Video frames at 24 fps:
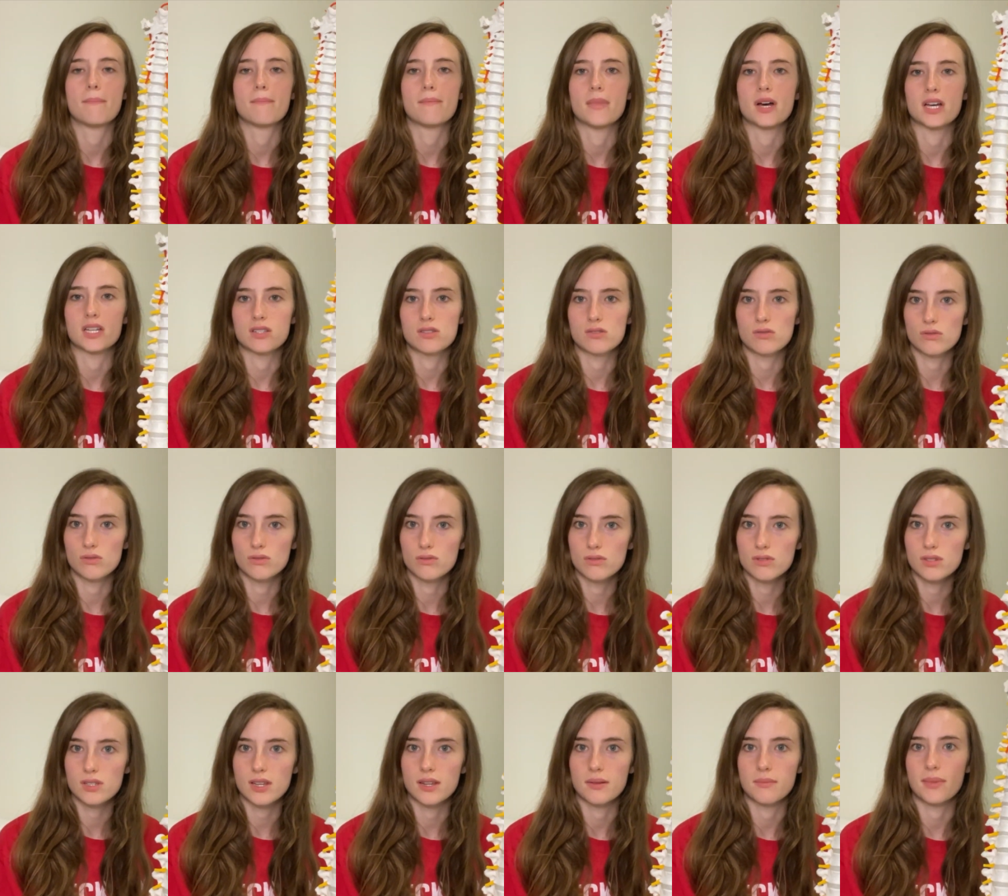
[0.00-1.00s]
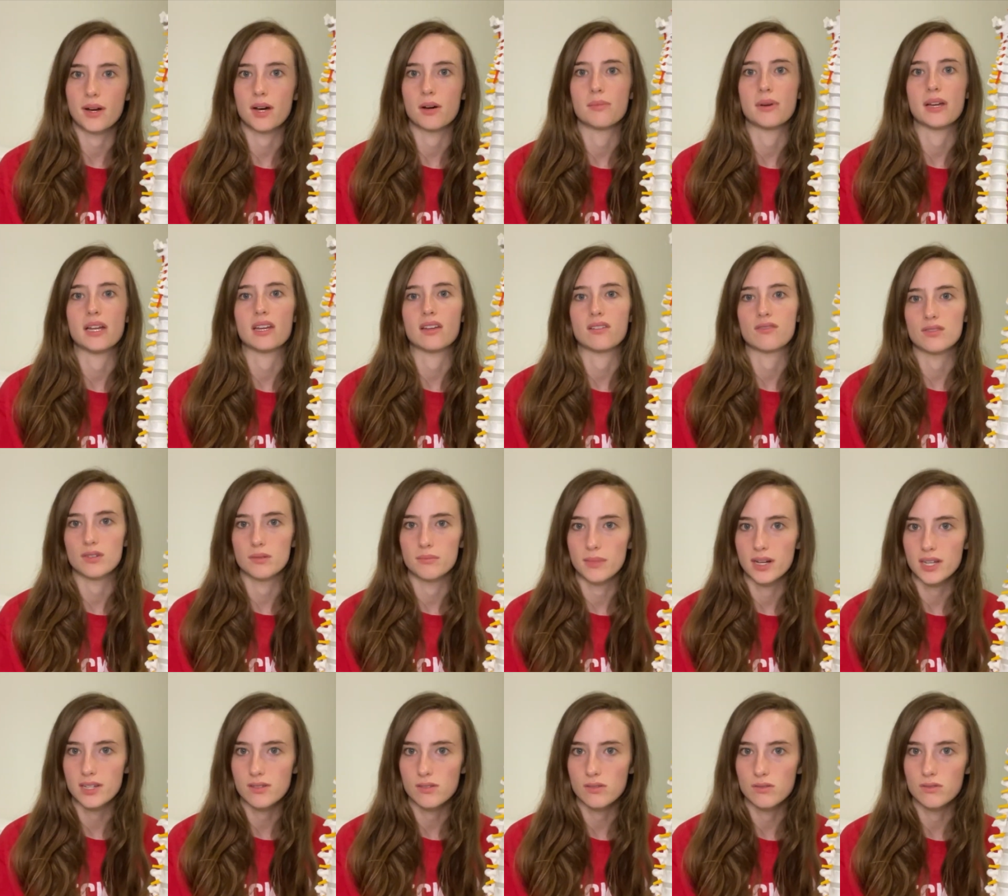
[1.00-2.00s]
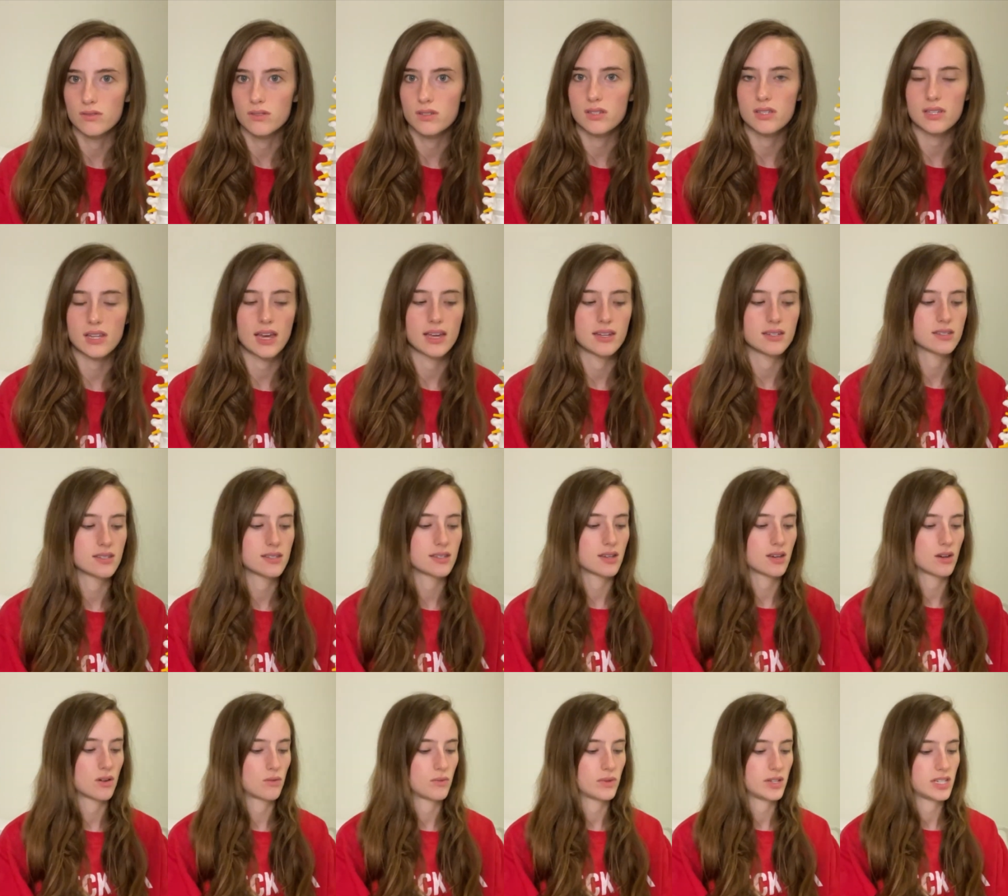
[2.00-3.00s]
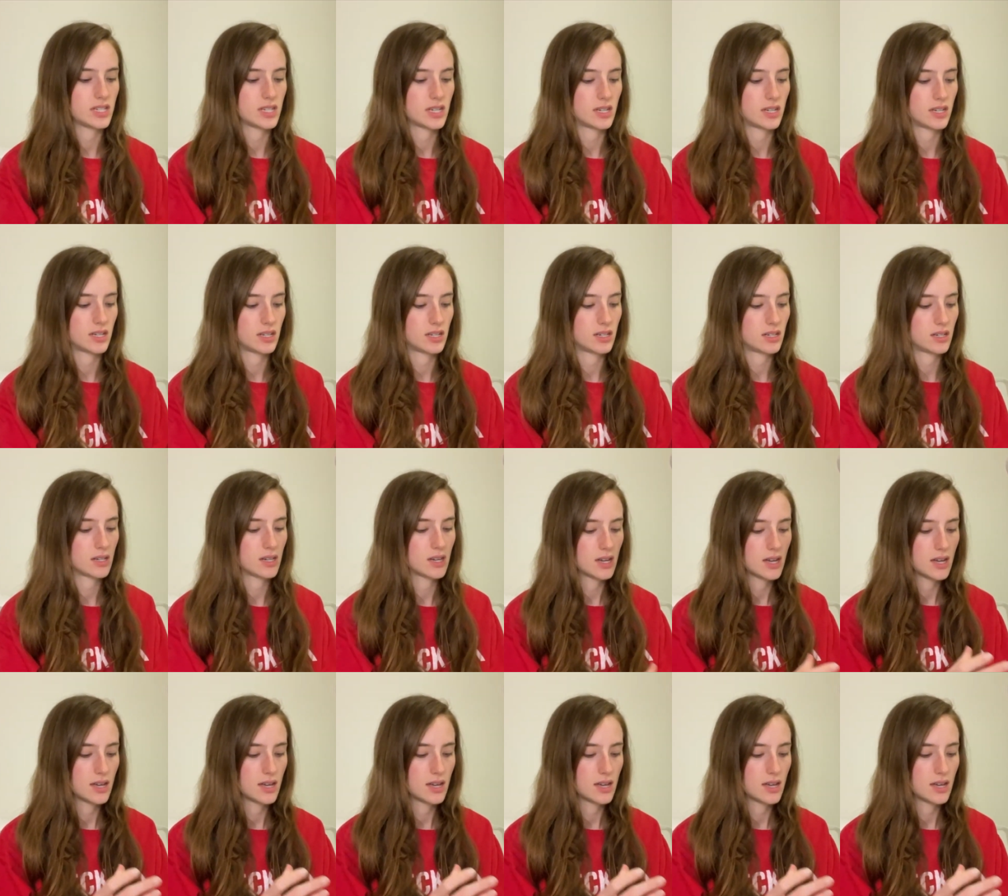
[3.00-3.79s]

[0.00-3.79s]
muscles and palpating for muscles, and so we did